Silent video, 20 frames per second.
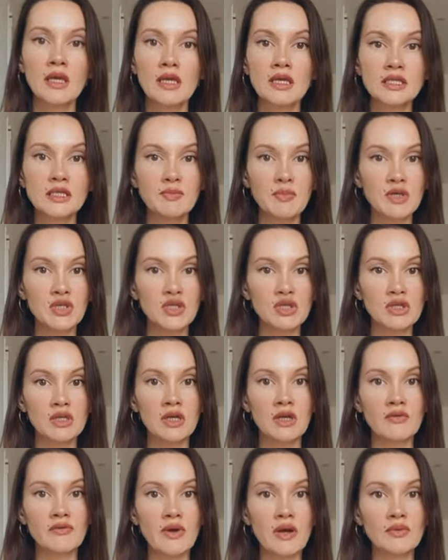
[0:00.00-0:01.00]
especially
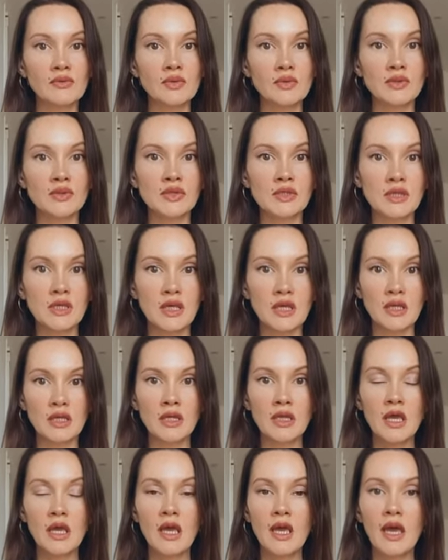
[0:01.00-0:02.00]
around your skin,
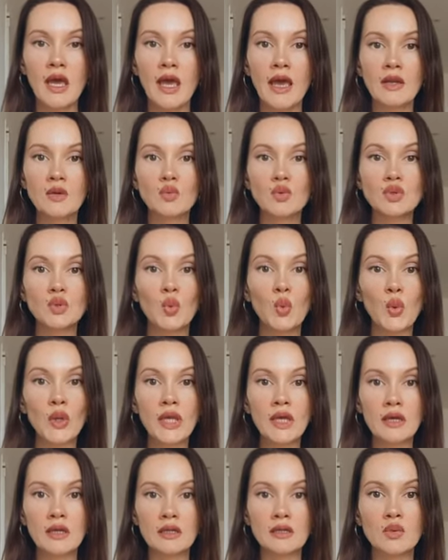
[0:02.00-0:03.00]
and would
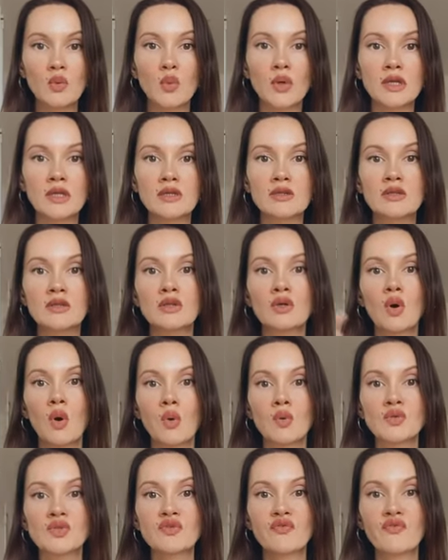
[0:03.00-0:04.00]
weaken when it
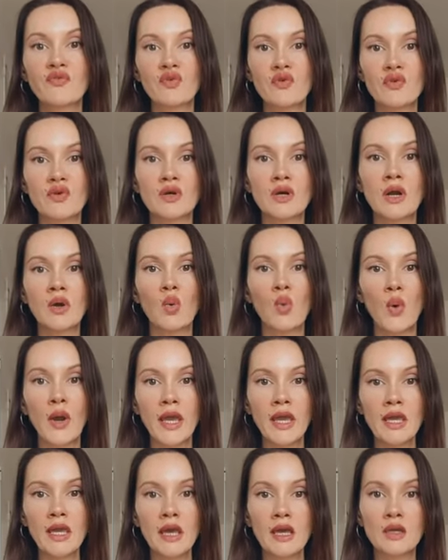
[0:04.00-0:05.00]
goes further
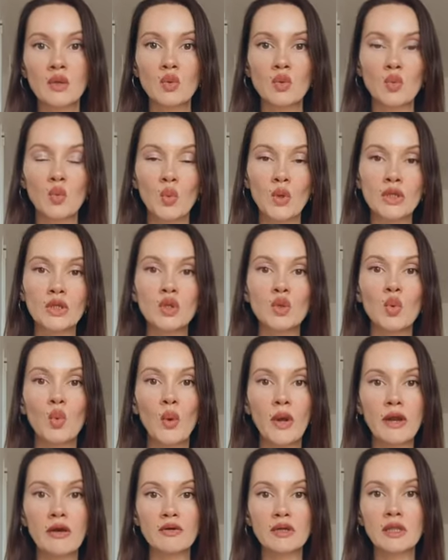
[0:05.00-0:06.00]
away and when you
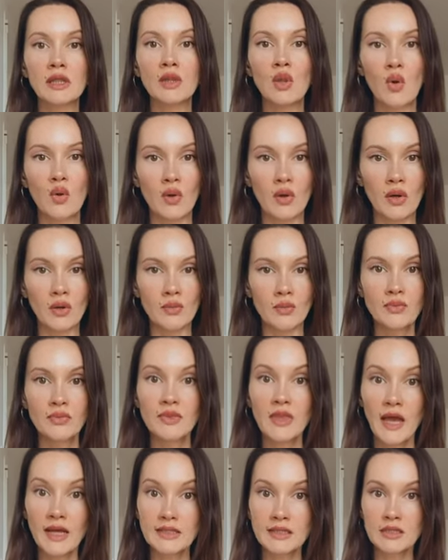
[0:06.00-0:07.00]
wear it longer.
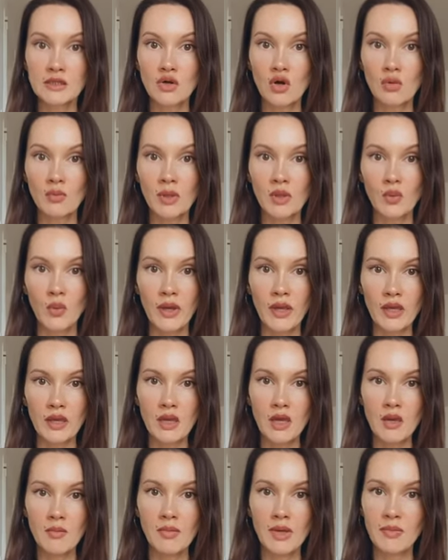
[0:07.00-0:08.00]
That's a normal way.
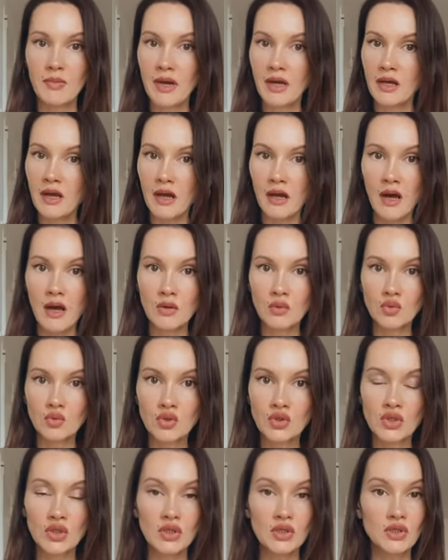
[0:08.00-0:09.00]
But Baccarat
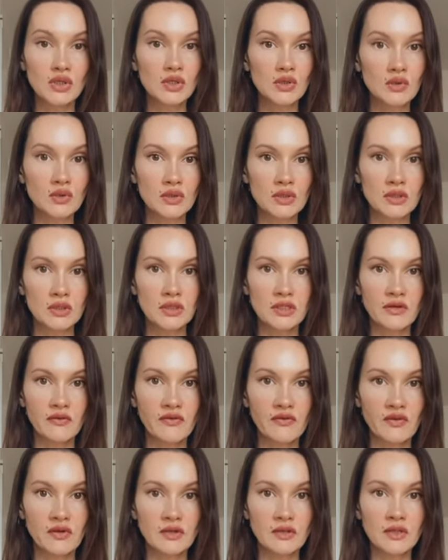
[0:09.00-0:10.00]
Rouge is totally
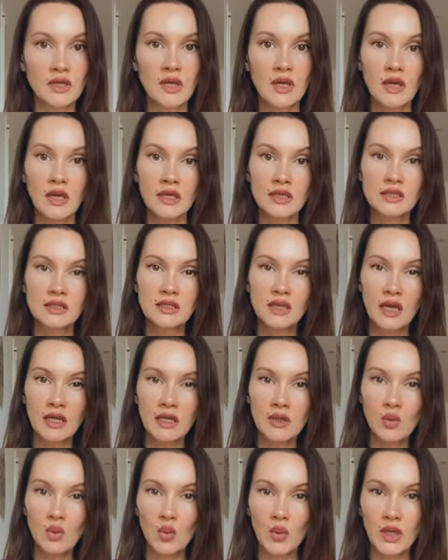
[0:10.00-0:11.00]
different. It's kind
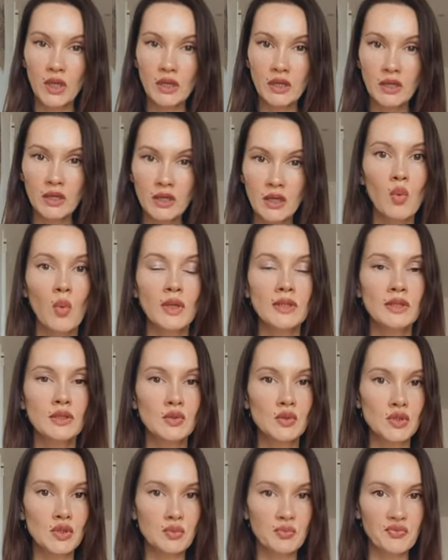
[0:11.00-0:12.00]
of weak when you
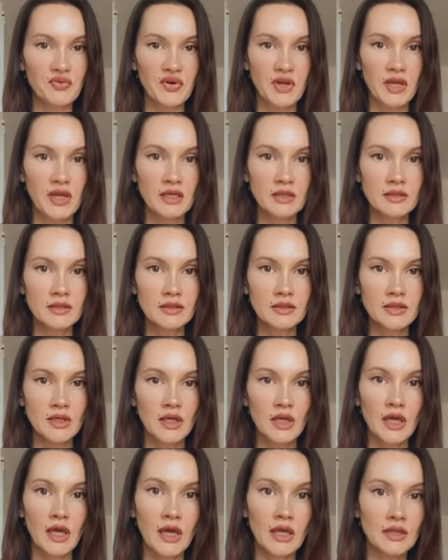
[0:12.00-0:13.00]
spray it
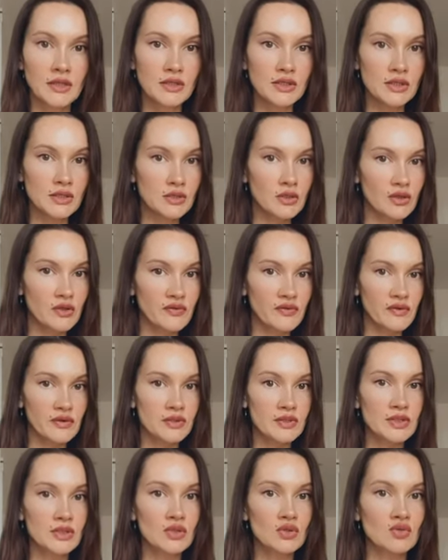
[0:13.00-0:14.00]
and it's not
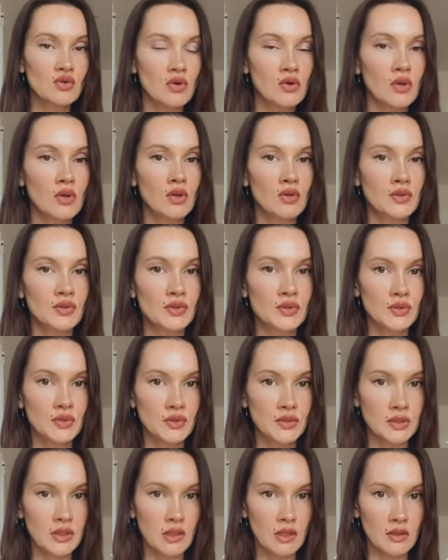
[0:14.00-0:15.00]
very strong close to your
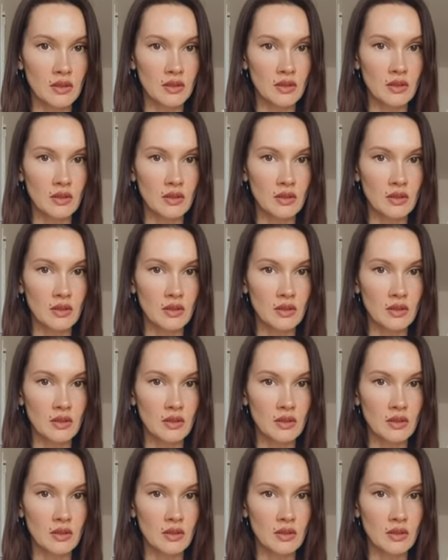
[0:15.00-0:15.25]
skin.